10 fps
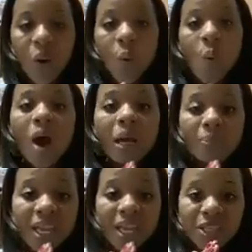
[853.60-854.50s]
what
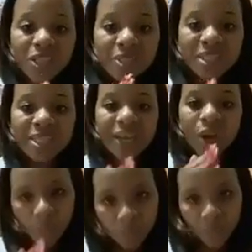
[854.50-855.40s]
makes you stay
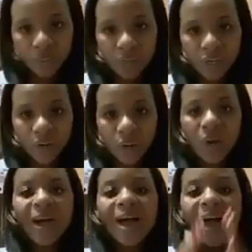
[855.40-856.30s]
up, you know,
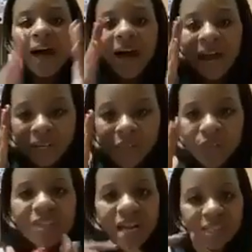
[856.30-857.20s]
and
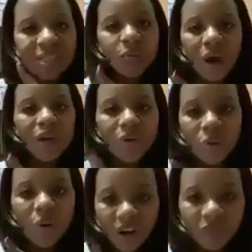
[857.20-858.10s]
that's what
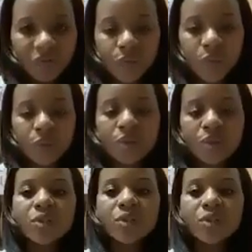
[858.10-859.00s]
you have to
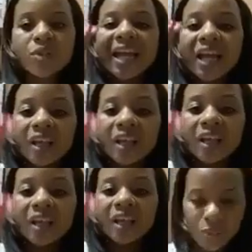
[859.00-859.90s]
delve
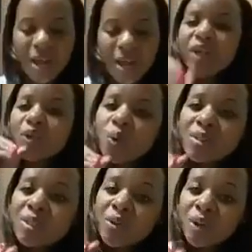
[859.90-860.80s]
into. And
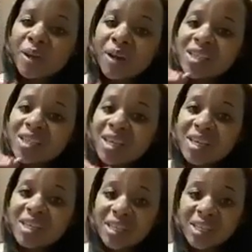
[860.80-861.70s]
don't do it because you think
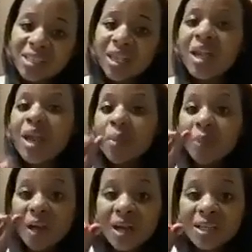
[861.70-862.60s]
it's easy,
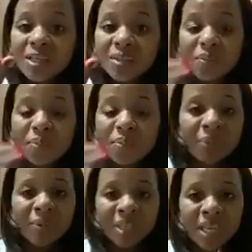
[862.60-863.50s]
because
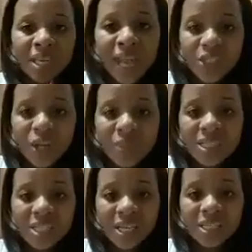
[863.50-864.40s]
people think my job is
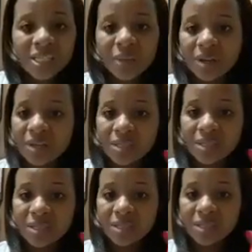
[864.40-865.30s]
easy because
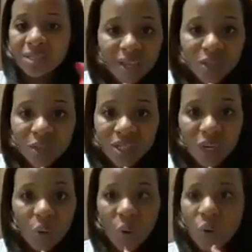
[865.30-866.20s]
barriers to entry is
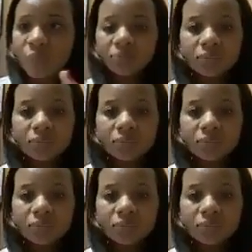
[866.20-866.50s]
low,